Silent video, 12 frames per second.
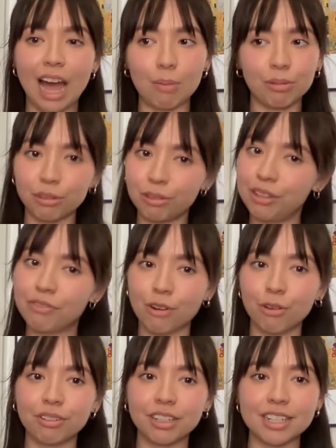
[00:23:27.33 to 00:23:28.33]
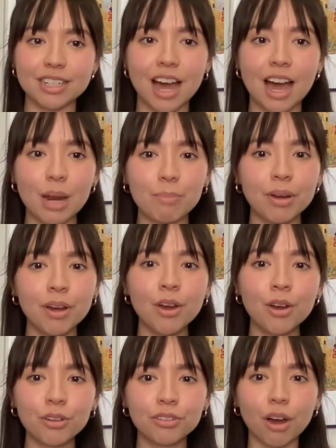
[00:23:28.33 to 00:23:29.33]
absolutely frozen in time.
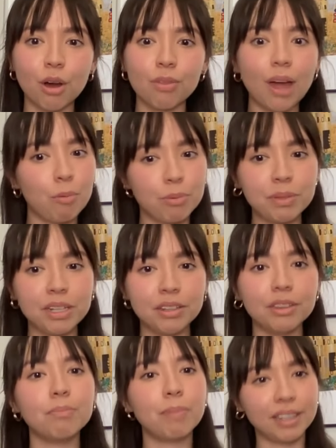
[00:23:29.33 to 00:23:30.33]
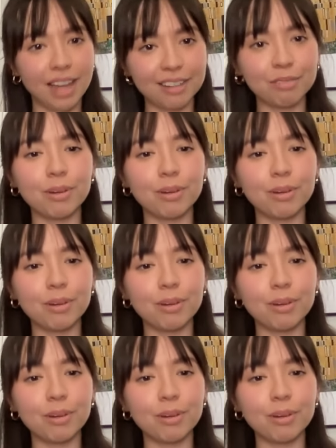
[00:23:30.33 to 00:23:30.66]
So that would be my last